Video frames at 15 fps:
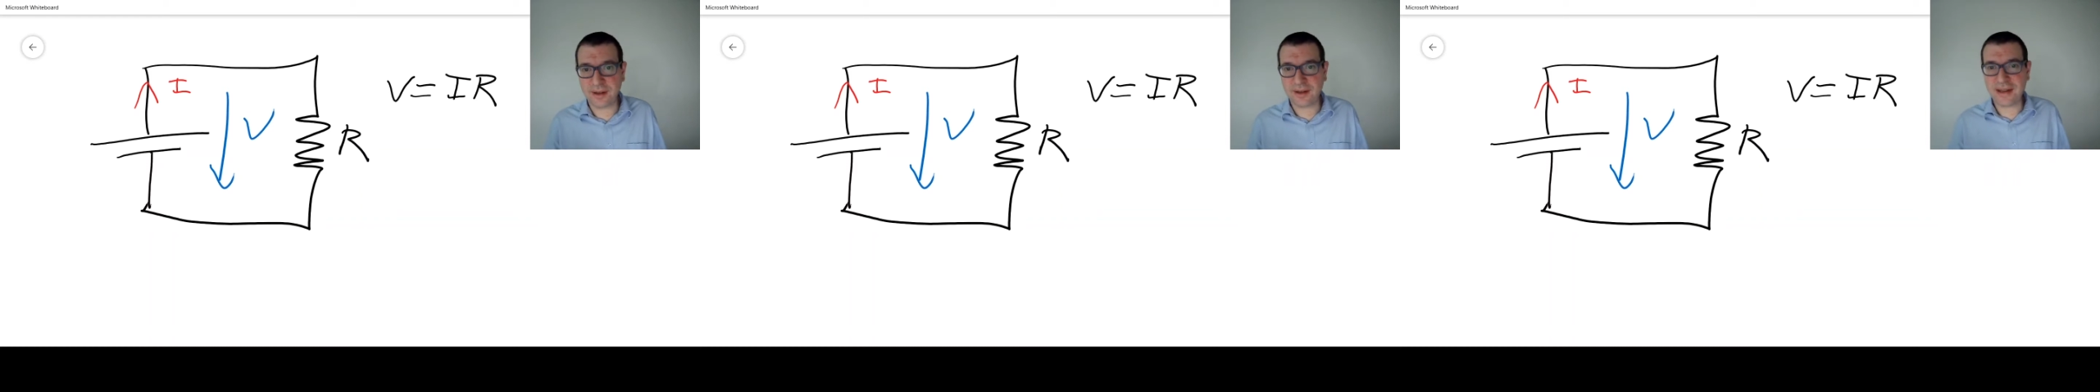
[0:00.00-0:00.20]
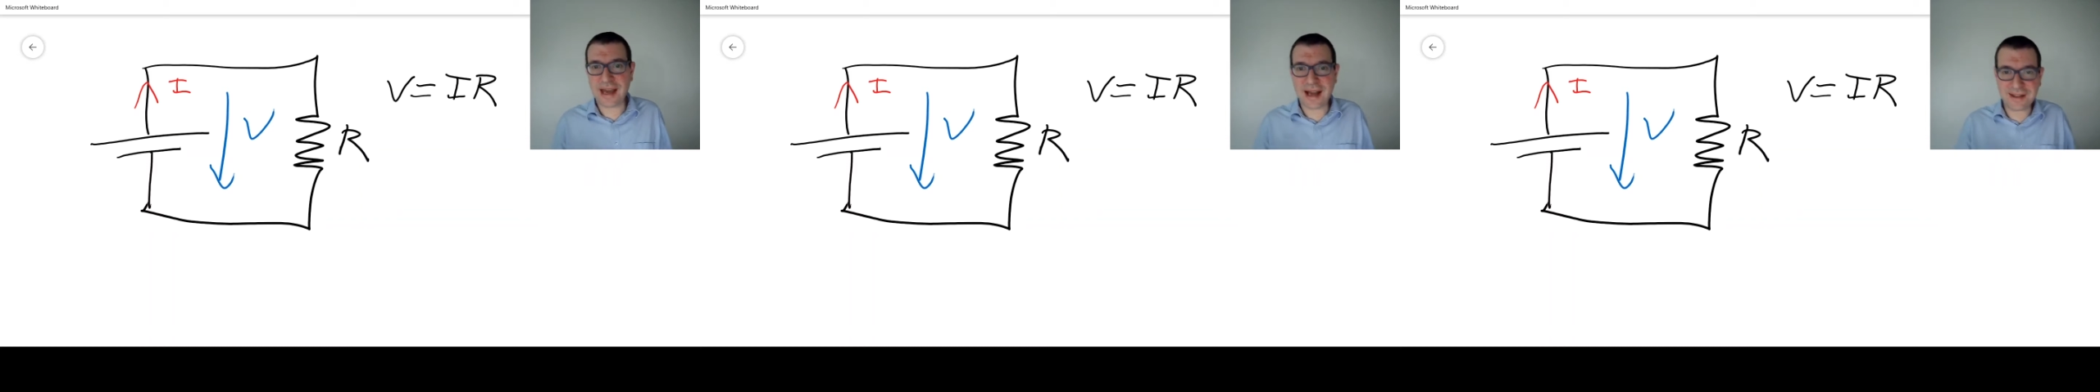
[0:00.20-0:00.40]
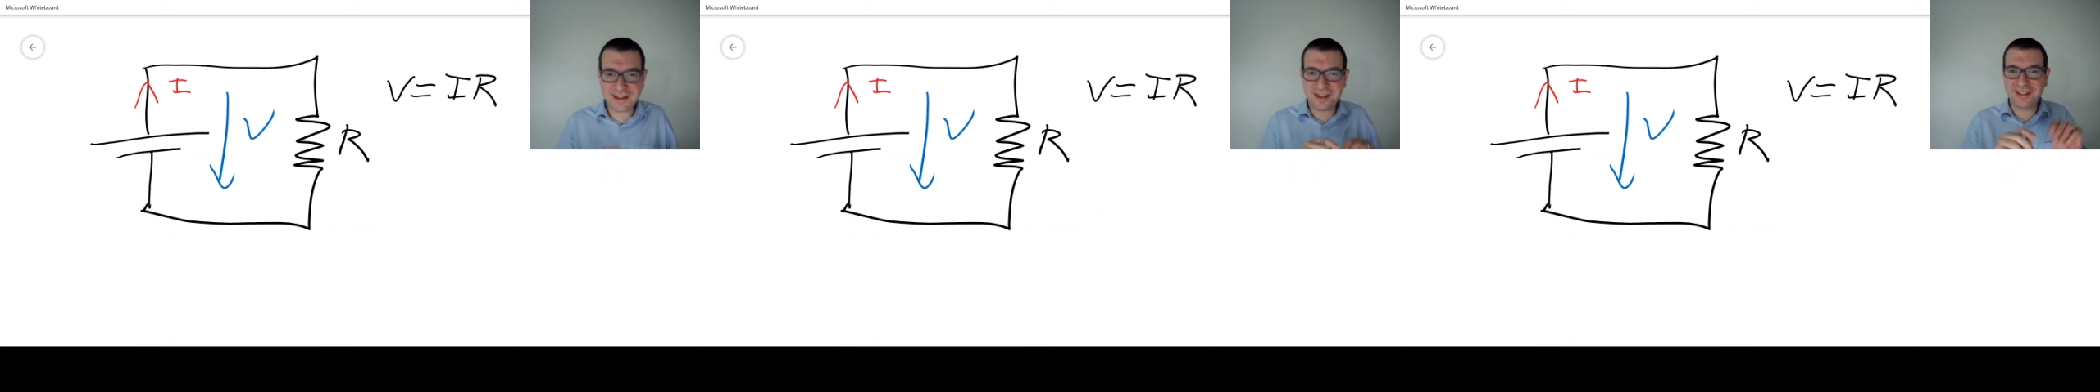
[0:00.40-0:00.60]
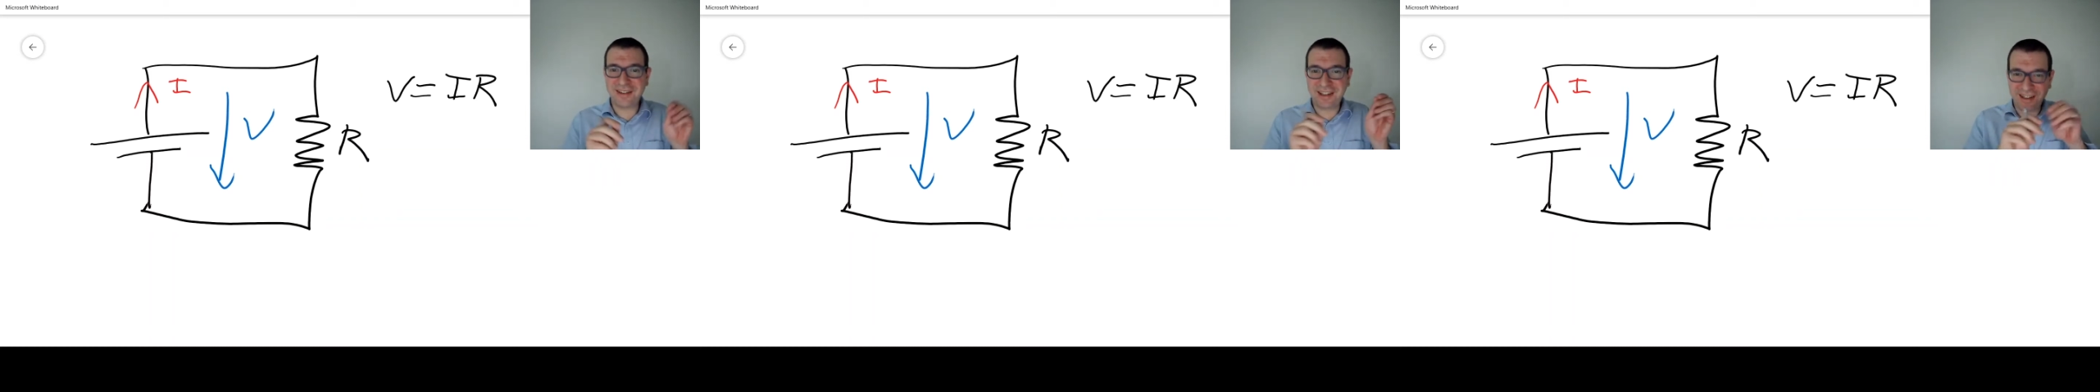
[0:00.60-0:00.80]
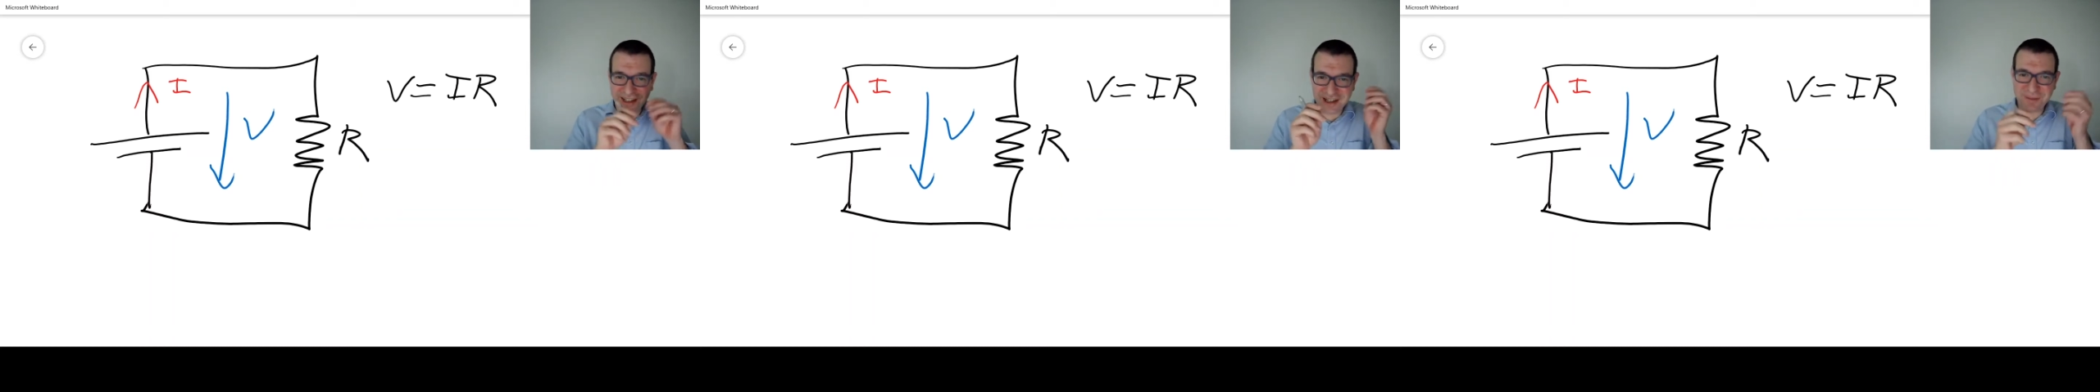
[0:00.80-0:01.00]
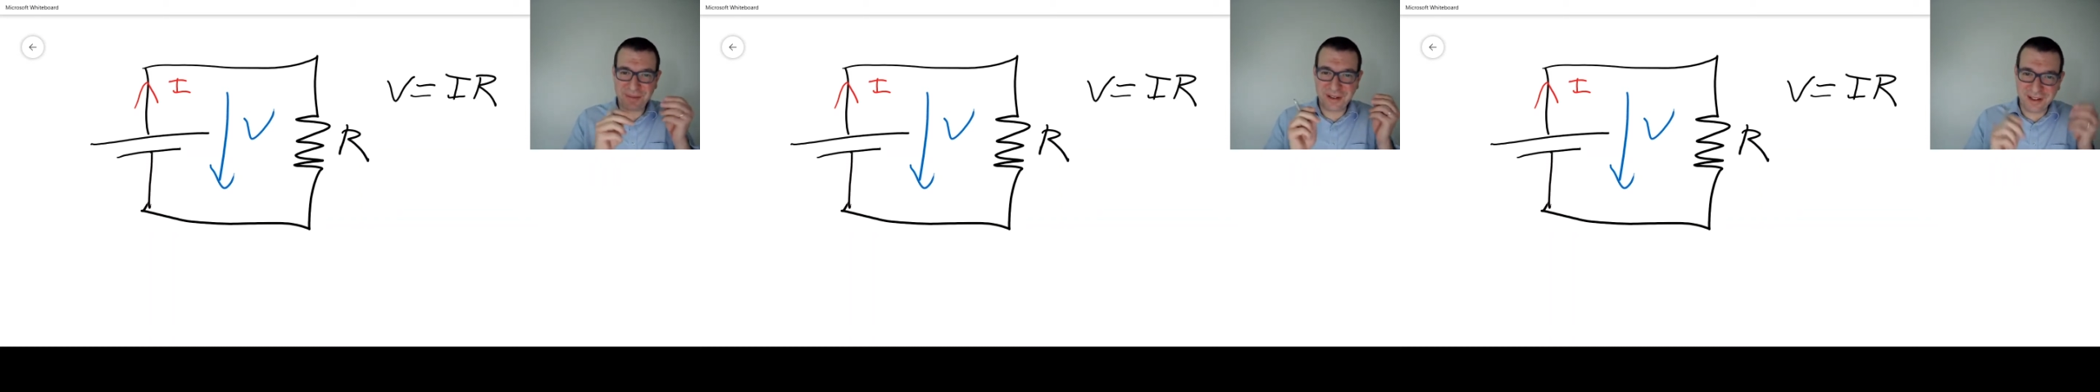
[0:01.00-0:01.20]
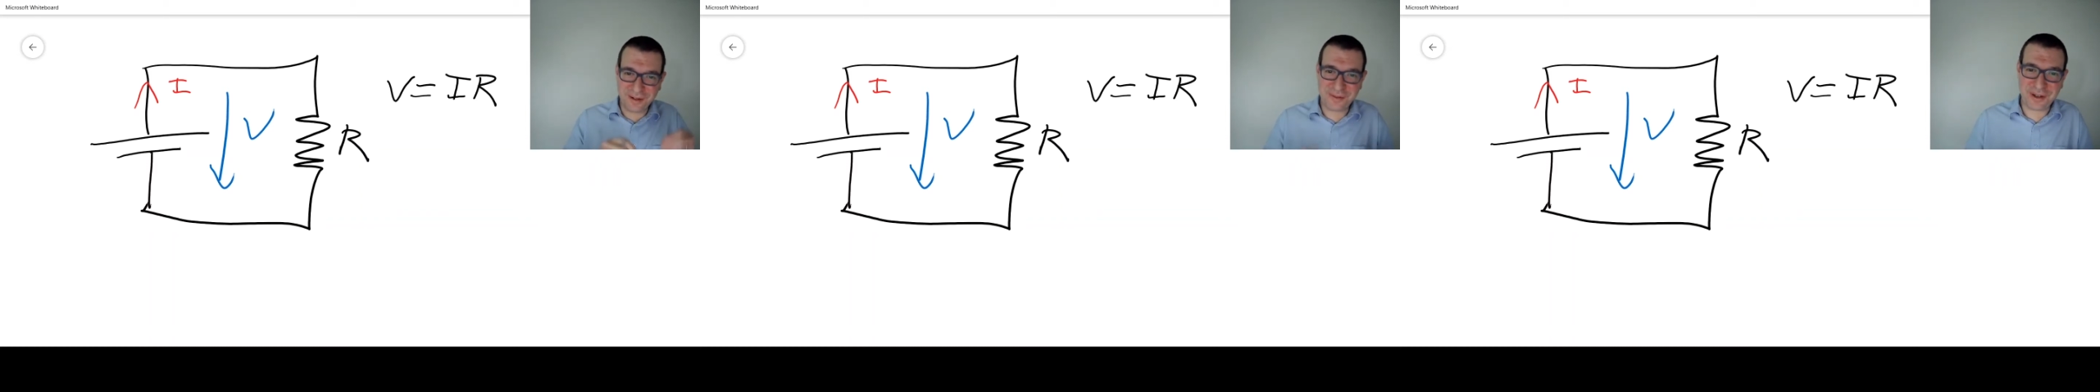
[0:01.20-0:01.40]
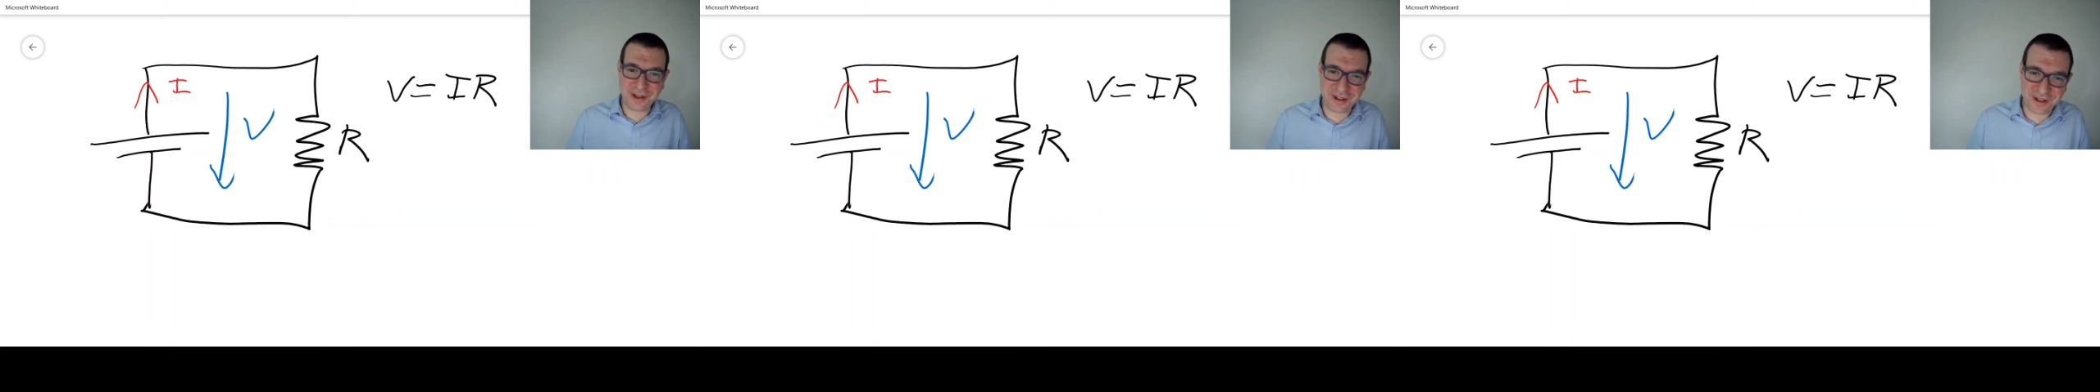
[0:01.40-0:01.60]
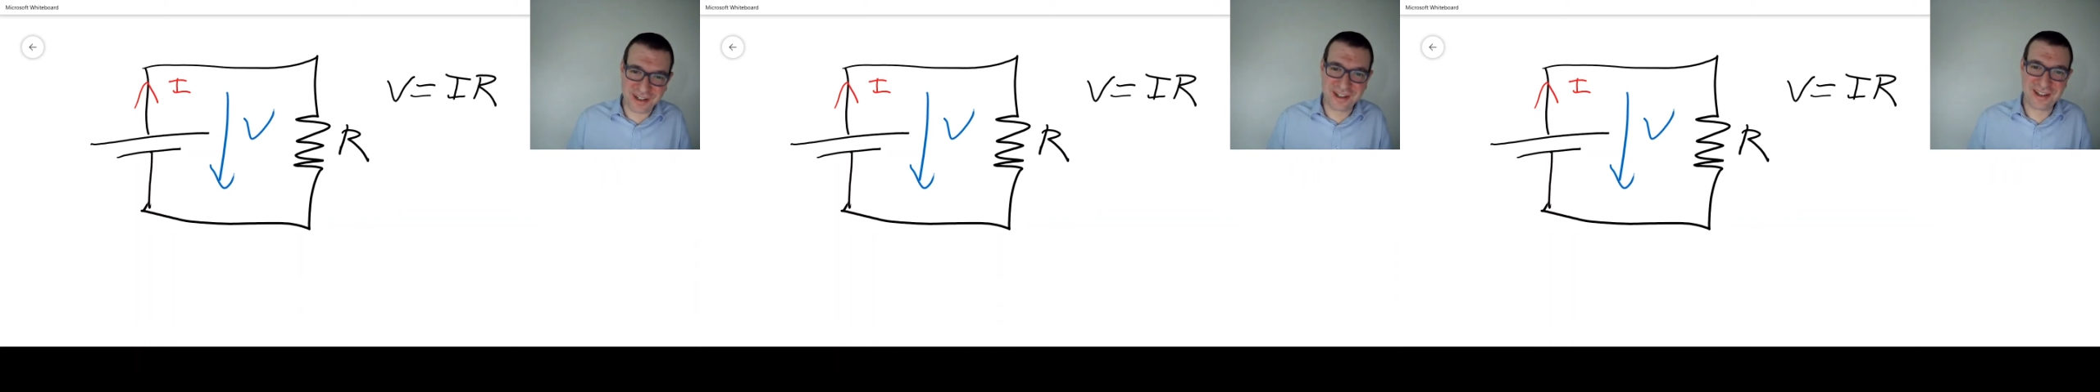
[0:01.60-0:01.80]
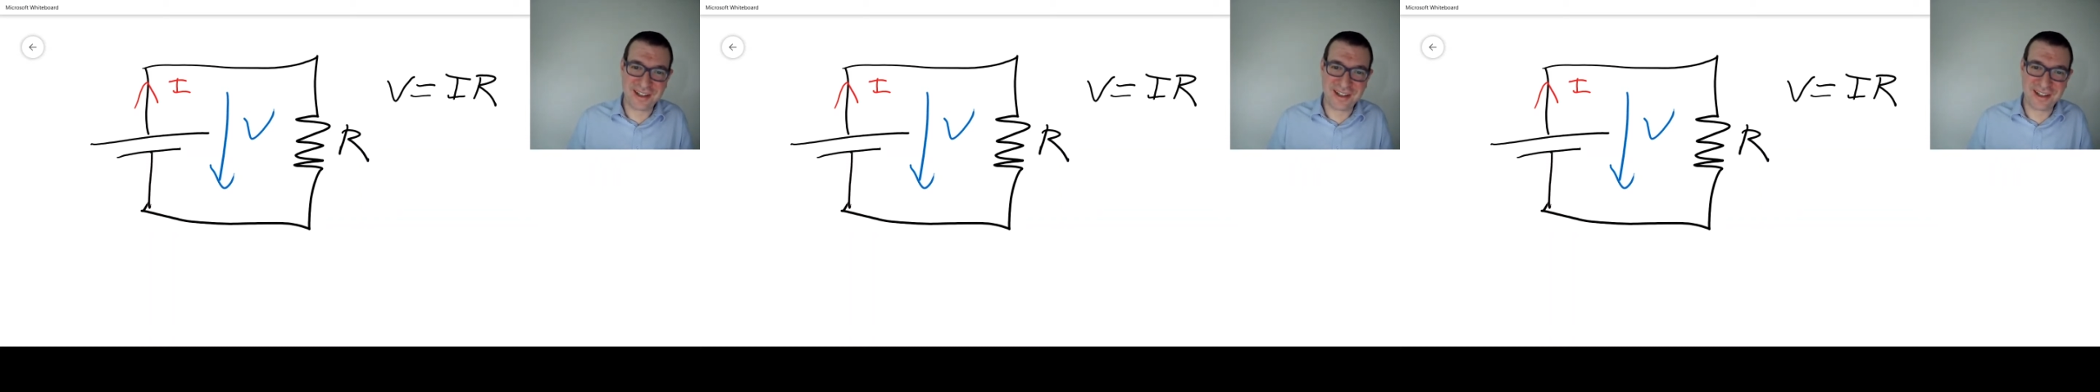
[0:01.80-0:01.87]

that's on the label of your,